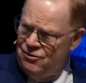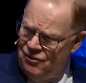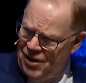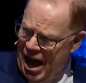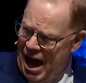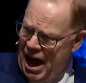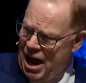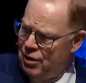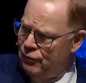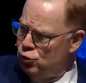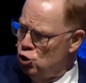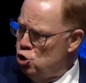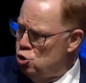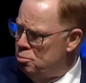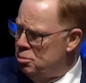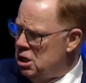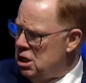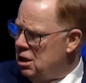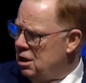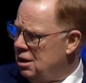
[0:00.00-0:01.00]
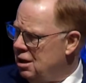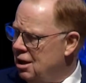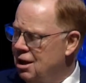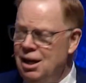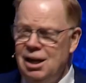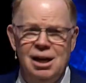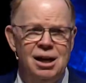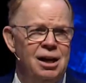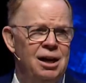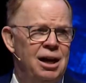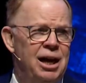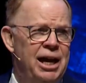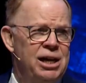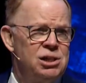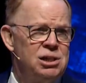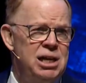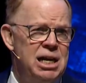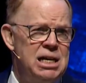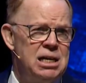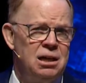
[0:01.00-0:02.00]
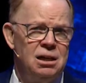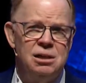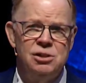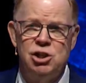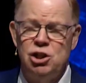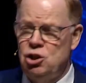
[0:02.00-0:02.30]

five new men uh, as deacons.